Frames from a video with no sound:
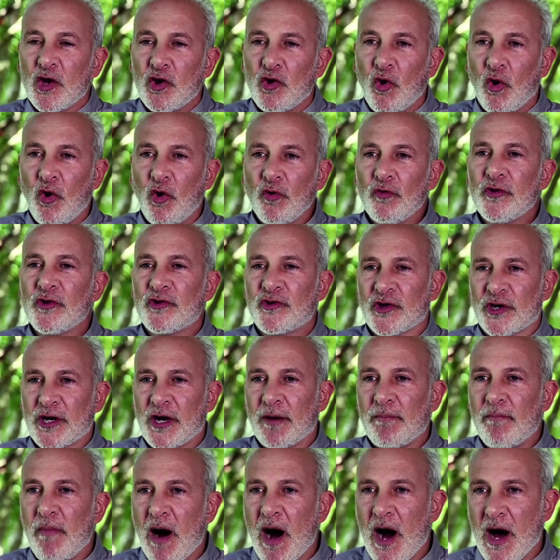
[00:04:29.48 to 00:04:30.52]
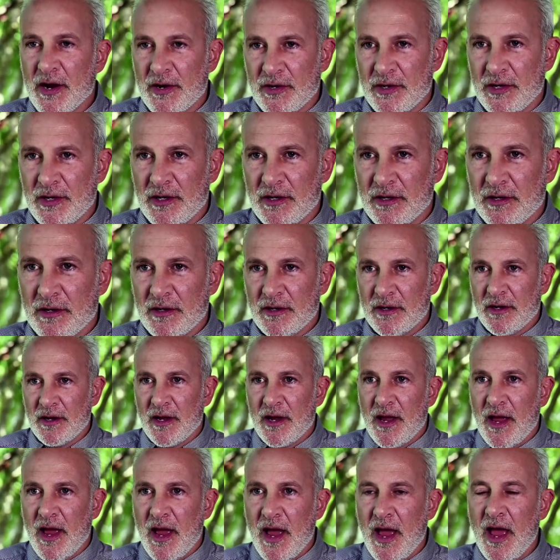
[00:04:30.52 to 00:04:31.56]
Gold is a commodity,
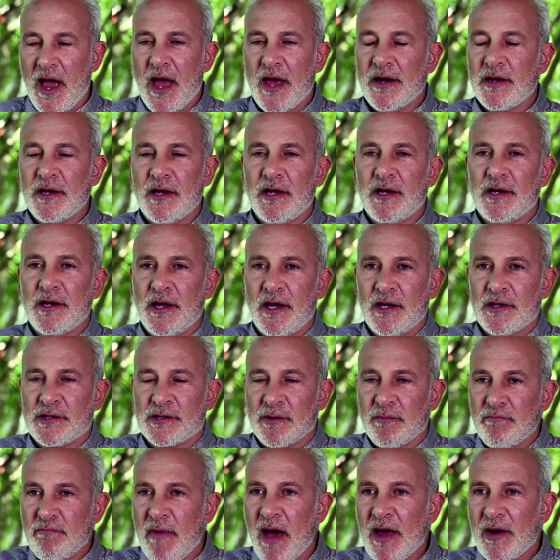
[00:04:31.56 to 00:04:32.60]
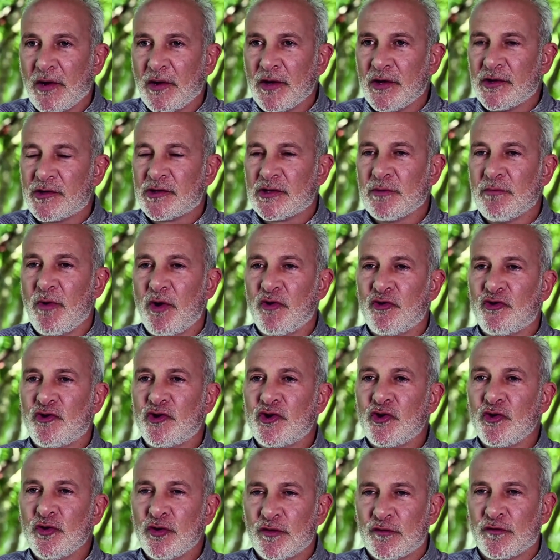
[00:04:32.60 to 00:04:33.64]
and it's a metal. It's the most
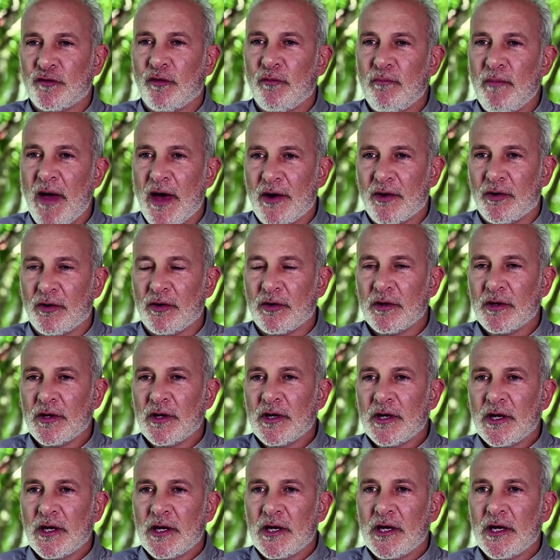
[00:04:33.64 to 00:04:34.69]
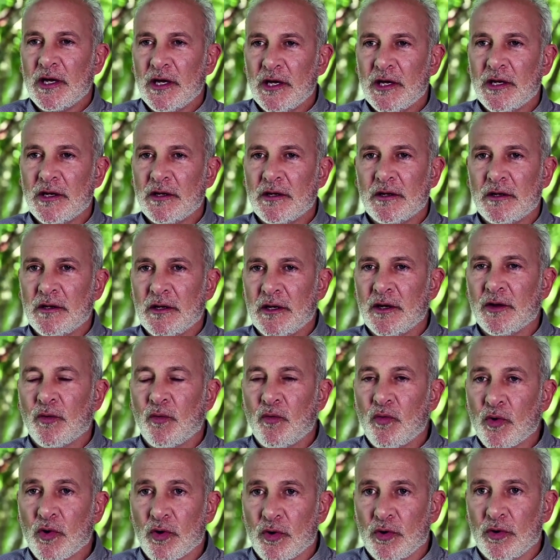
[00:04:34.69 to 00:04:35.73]
useful metal in the
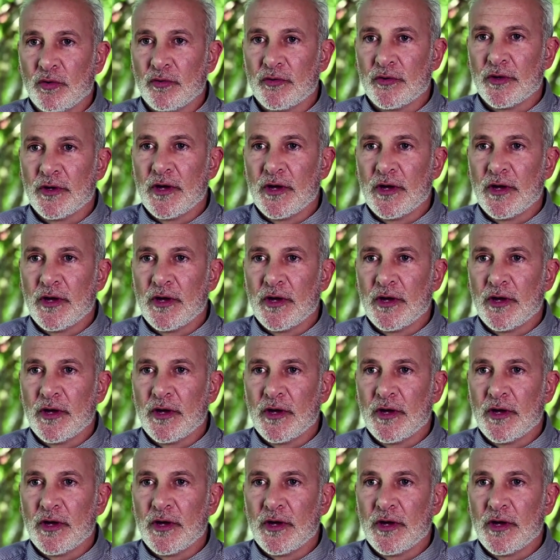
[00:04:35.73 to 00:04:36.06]
world,